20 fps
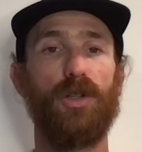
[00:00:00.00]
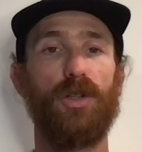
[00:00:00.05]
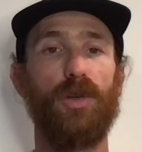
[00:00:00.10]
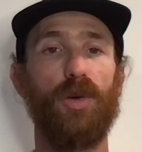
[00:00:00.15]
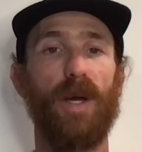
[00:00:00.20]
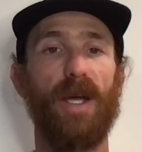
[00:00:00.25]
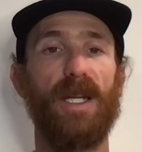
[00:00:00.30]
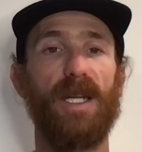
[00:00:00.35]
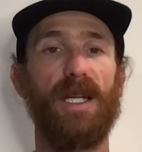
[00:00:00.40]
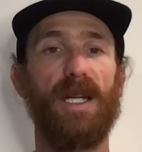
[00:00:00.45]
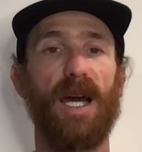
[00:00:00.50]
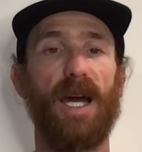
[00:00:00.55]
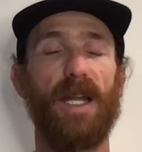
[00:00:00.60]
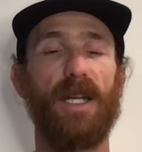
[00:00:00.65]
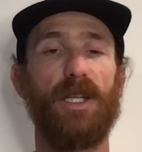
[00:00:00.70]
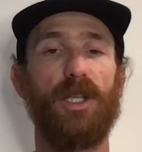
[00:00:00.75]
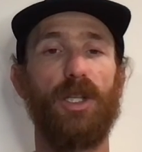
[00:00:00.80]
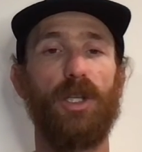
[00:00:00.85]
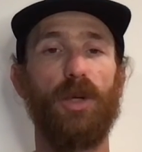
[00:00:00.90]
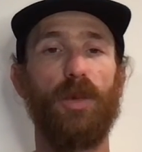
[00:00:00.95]

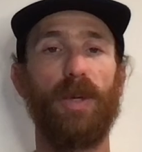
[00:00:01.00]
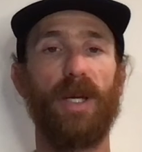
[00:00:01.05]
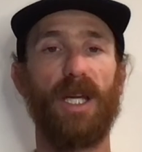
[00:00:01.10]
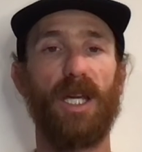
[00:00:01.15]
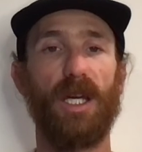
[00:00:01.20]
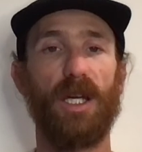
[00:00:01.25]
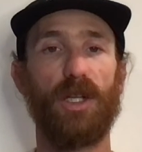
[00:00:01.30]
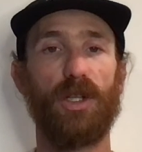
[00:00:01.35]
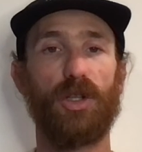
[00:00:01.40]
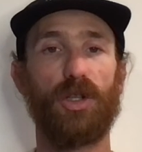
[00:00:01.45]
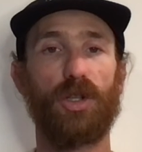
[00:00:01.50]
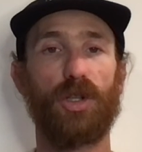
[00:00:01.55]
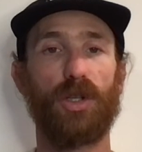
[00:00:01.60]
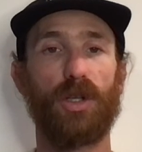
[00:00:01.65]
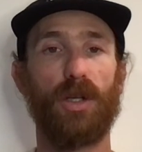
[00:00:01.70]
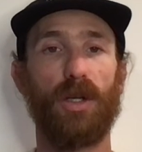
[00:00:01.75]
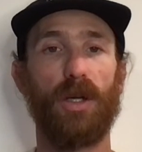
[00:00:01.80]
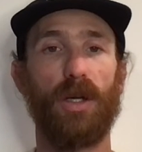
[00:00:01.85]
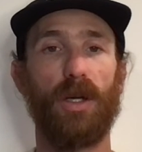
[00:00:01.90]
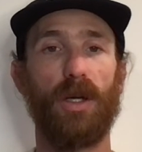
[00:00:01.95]
289 cubic
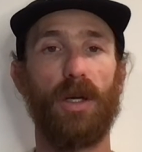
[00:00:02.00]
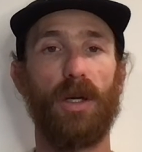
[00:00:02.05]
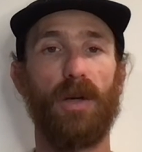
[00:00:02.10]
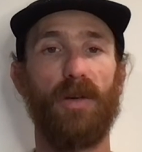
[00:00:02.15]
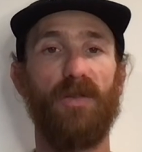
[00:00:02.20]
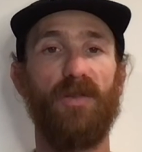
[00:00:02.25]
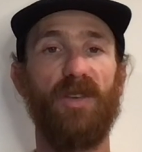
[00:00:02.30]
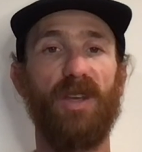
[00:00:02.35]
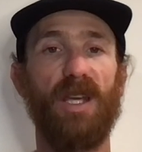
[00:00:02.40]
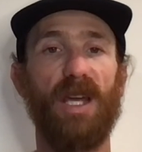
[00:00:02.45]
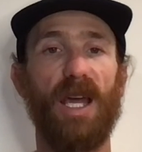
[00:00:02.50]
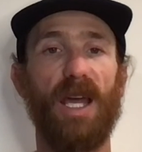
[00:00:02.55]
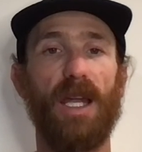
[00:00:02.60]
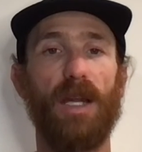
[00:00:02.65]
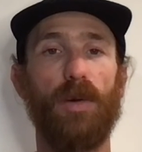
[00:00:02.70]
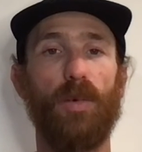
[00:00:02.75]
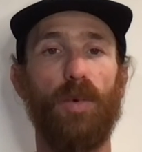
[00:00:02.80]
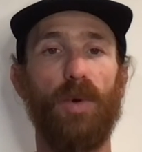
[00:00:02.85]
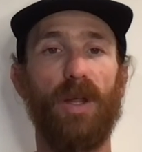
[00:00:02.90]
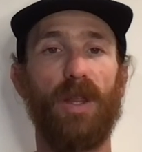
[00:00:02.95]
inch
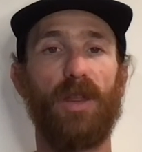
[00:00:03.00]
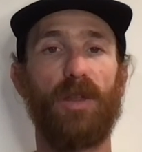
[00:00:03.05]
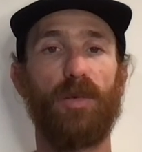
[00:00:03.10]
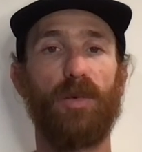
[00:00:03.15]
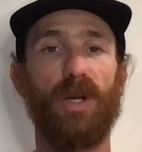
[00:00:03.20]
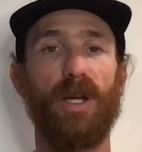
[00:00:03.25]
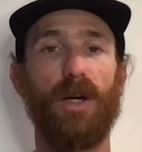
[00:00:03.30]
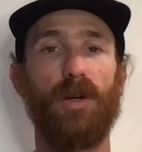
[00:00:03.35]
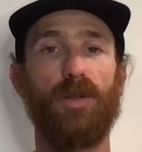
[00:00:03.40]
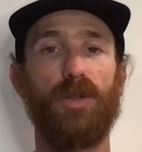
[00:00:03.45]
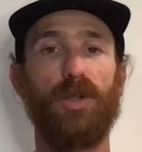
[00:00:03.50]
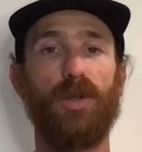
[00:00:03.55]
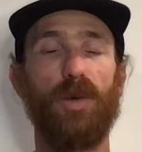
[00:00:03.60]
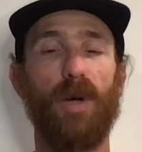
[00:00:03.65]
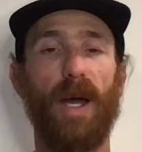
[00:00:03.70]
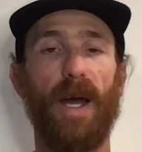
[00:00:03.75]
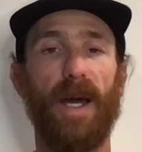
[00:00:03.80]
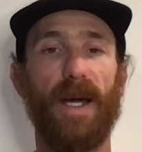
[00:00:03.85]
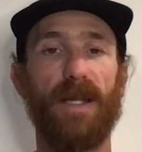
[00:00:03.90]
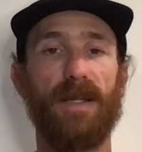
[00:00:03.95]
V8 with 302
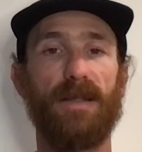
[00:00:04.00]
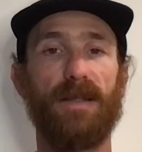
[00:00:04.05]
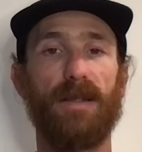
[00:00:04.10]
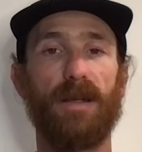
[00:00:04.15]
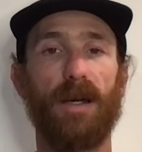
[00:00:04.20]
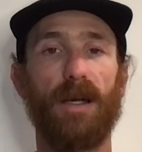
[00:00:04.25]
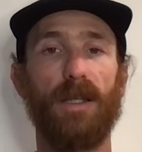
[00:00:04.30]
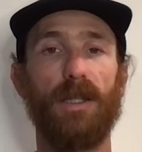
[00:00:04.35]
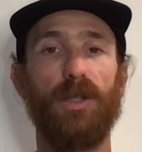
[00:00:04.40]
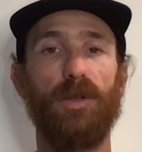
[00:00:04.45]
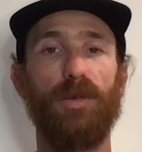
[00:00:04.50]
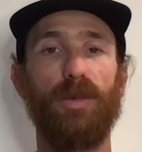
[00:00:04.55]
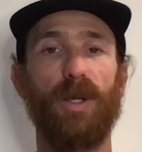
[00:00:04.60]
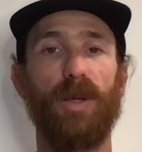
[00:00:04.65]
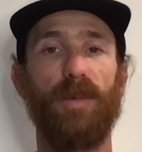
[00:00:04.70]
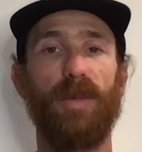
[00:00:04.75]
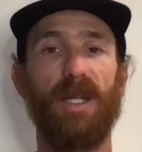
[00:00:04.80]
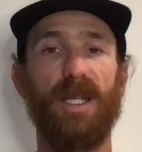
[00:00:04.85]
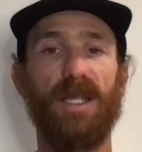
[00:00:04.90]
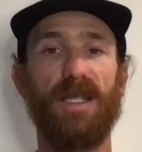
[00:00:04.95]
heads,
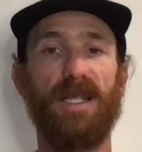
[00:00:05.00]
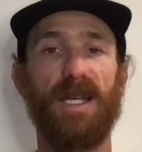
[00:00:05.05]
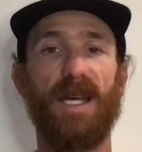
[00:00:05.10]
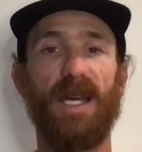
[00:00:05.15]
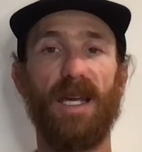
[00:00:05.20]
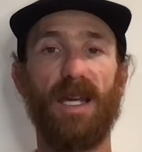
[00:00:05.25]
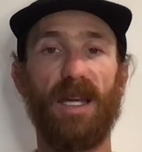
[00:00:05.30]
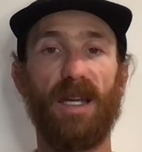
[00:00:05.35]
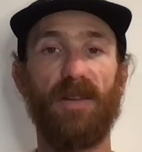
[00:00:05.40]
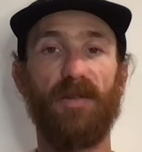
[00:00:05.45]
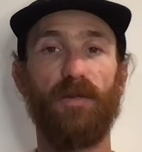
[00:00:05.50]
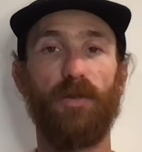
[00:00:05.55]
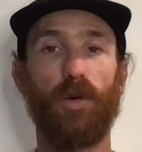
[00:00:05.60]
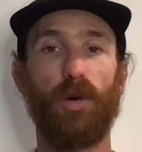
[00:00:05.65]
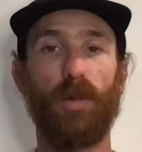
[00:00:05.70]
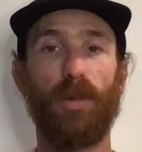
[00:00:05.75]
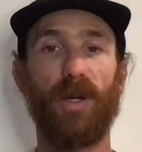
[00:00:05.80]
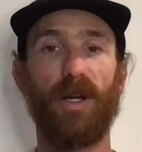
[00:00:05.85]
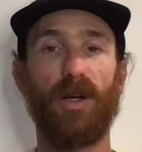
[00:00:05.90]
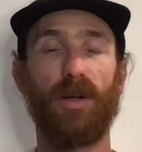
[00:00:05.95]
aluminum intake, and
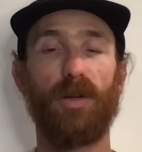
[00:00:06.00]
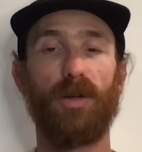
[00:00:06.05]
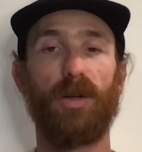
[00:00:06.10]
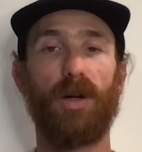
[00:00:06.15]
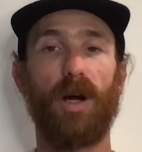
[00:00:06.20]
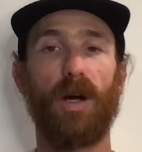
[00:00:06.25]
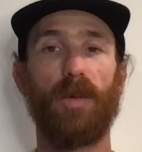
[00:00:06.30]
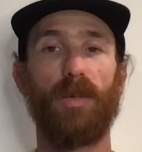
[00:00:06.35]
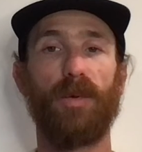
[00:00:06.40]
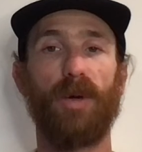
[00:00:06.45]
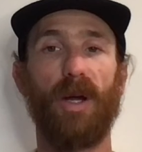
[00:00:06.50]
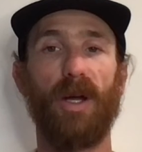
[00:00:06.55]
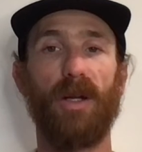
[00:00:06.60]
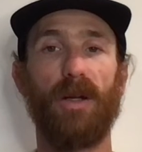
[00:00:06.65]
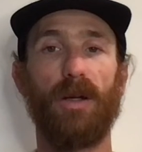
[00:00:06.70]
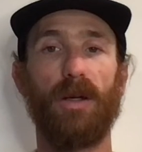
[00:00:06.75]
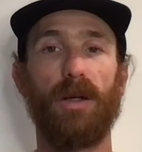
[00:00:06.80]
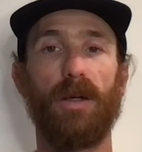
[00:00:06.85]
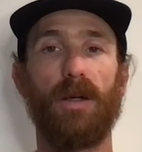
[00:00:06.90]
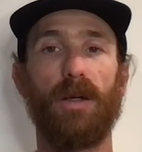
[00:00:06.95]
four barrel
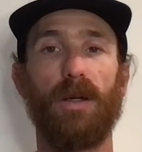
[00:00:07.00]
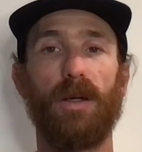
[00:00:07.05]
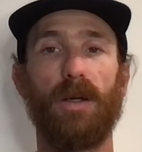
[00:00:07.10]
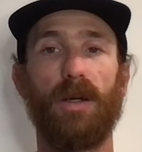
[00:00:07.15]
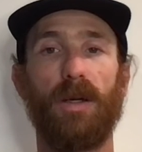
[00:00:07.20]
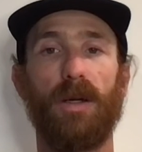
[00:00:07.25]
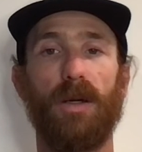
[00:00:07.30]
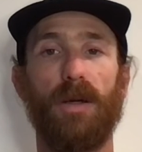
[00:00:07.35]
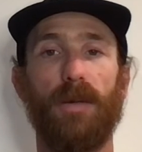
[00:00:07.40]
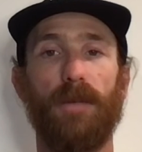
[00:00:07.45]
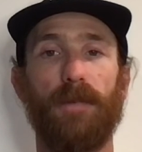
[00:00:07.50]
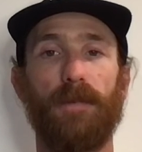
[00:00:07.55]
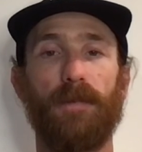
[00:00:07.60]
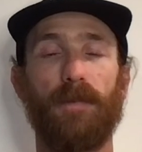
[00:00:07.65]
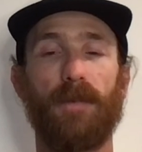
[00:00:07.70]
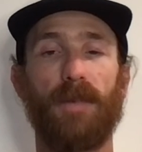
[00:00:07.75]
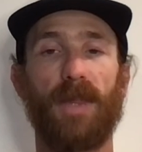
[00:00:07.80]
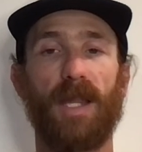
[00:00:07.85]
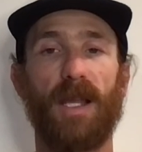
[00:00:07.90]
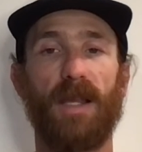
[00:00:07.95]
carburetor.
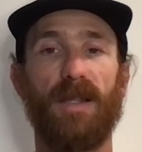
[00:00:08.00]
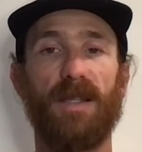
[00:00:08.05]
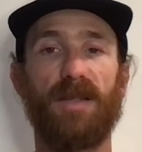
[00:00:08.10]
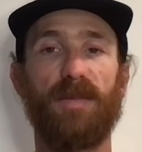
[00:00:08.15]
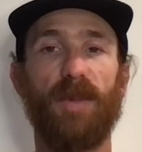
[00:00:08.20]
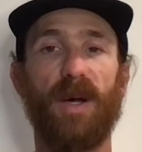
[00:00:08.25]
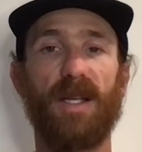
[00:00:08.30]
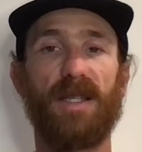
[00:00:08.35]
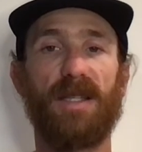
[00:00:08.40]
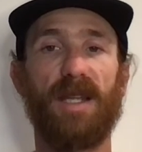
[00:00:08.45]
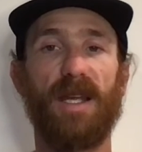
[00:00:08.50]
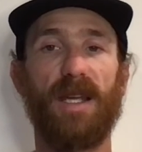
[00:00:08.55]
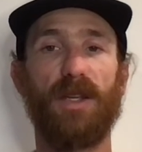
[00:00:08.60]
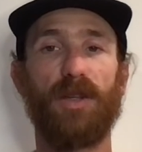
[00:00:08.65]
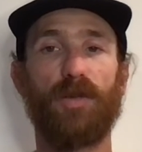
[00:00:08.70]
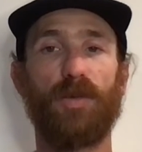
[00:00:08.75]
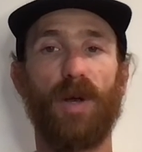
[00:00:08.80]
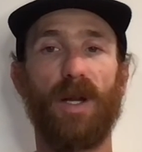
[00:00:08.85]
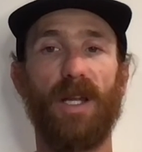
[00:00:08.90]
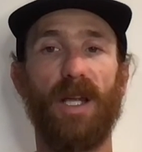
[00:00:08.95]
This Mustang
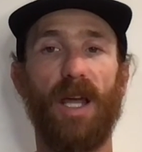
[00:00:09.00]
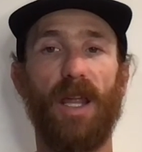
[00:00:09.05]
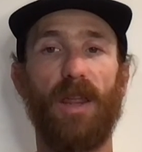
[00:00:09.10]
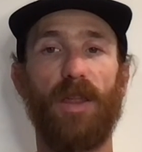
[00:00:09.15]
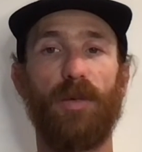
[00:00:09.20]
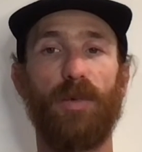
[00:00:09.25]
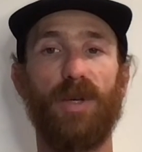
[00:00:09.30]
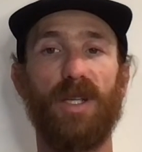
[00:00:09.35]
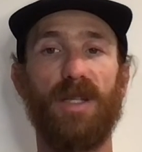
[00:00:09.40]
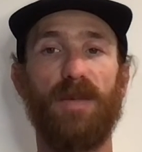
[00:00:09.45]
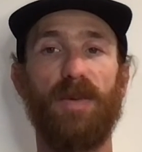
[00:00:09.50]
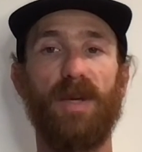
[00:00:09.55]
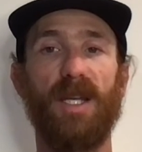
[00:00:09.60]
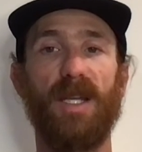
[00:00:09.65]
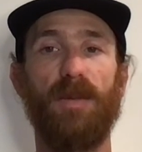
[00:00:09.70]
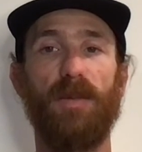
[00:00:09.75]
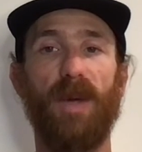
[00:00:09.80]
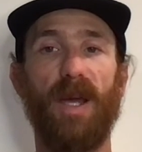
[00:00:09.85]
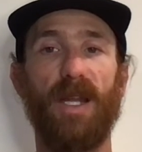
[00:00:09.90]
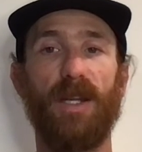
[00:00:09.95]
is running a three
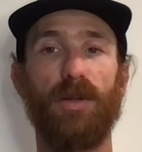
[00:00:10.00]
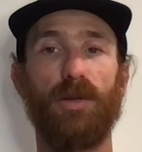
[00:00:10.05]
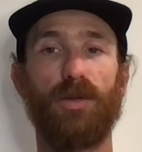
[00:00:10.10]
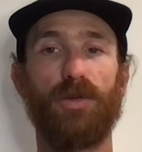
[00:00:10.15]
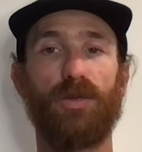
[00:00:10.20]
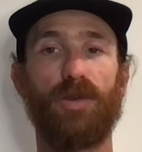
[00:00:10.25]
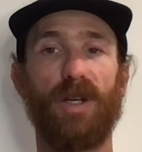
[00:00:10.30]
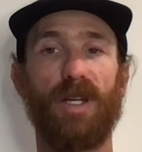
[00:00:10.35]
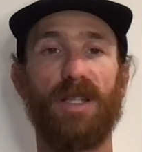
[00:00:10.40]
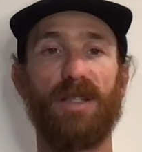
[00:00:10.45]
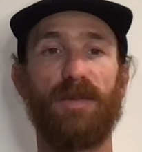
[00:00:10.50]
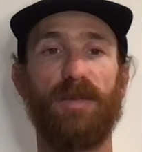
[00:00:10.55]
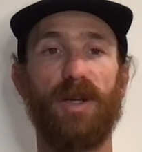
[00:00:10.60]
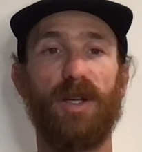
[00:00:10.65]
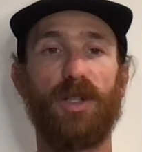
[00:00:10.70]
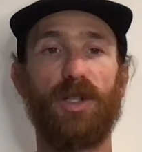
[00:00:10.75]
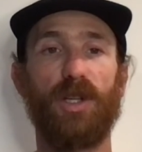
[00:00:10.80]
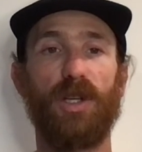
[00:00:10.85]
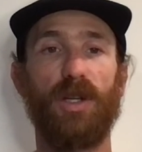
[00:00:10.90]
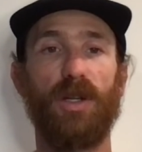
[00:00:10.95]
speed manual
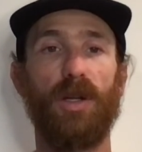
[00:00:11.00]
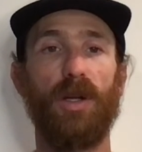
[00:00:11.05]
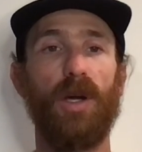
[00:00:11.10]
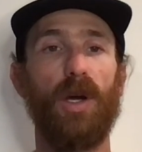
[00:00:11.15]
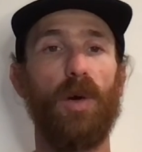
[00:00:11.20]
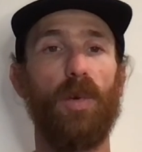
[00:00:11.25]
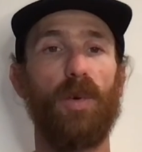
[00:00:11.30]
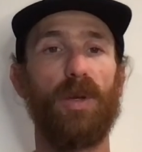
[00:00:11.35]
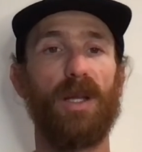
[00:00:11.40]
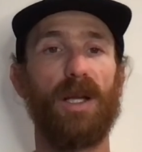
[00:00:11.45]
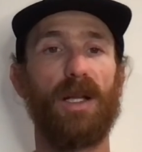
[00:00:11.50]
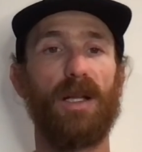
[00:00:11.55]
transmission with